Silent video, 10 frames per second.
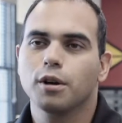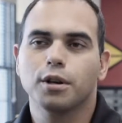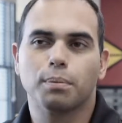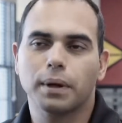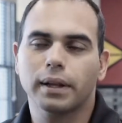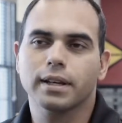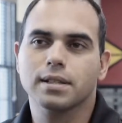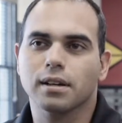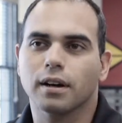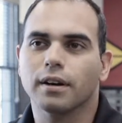Your B
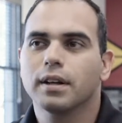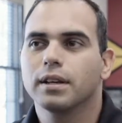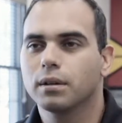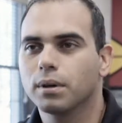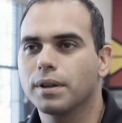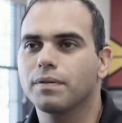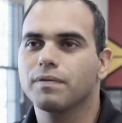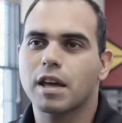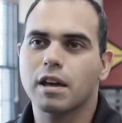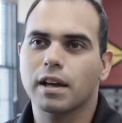lists are, you know
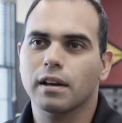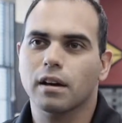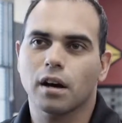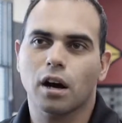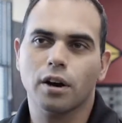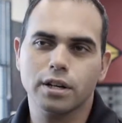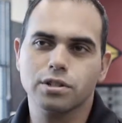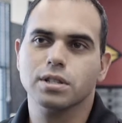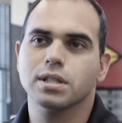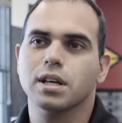what, they are
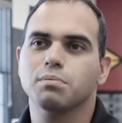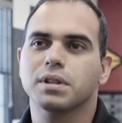interested,